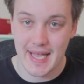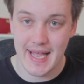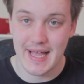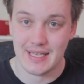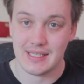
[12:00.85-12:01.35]

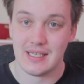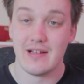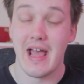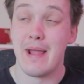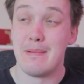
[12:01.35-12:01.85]
is
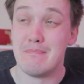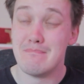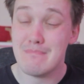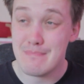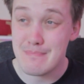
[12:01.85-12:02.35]
a
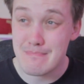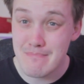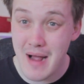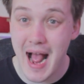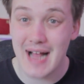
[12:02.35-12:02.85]

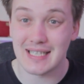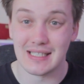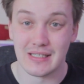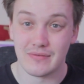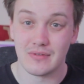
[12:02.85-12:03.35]

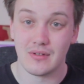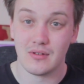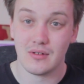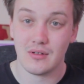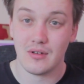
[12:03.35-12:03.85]
massive
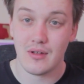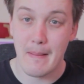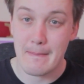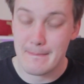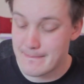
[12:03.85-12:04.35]

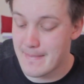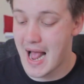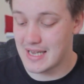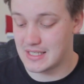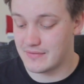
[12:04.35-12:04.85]

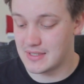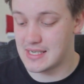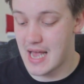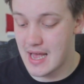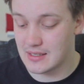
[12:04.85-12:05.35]

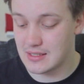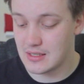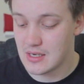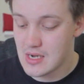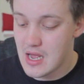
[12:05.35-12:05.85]
set.
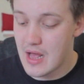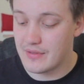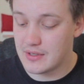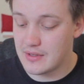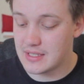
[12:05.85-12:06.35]

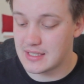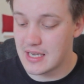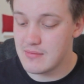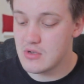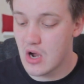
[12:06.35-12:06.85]
And the
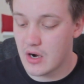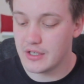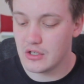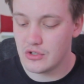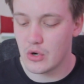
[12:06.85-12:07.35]
same
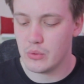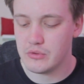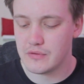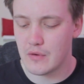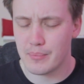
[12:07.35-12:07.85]
kind of
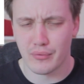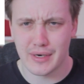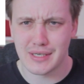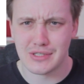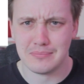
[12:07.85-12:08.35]
goes for
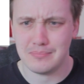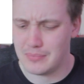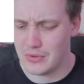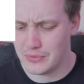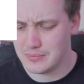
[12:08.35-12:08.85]
Bricks and
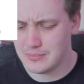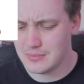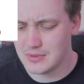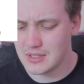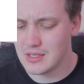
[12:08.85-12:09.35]

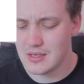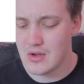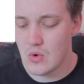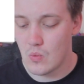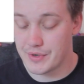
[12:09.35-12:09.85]
Blooms,
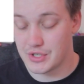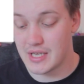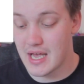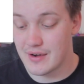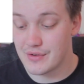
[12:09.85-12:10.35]
which,
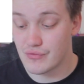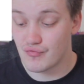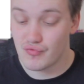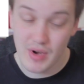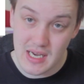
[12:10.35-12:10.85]
again, is
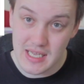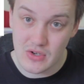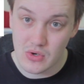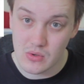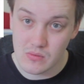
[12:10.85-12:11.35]
really
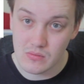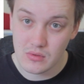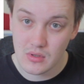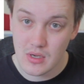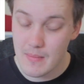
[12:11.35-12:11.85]

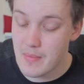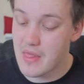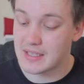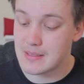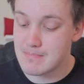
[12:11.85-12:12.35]
cool, but
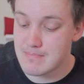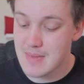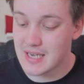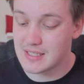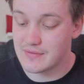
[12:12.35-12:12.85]
that's a
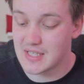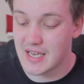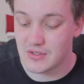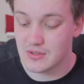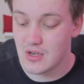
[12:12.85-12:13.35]
massive
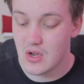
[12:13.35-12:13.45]
set.